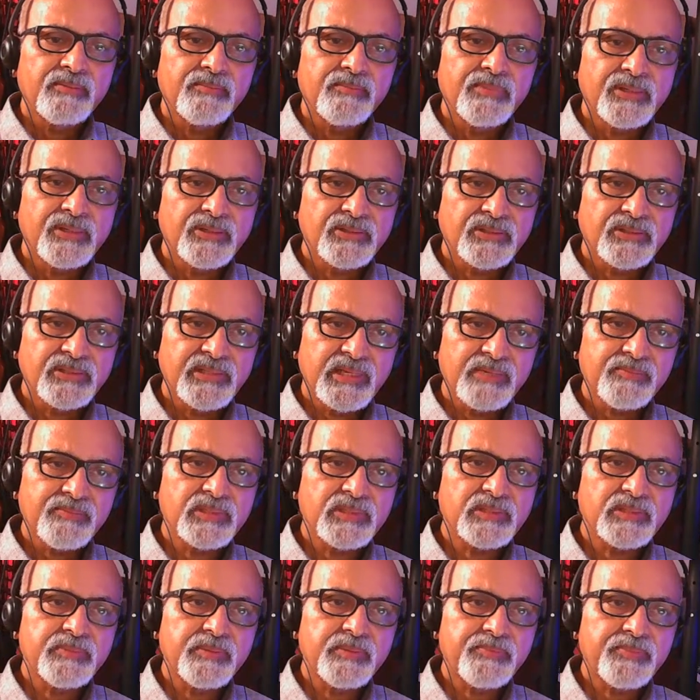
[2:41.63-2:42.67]
because they
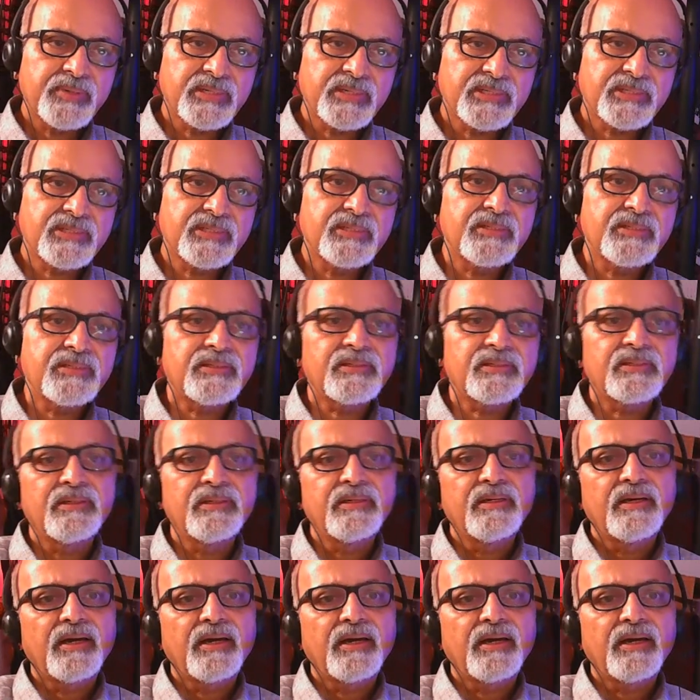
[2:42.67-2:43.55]
must be present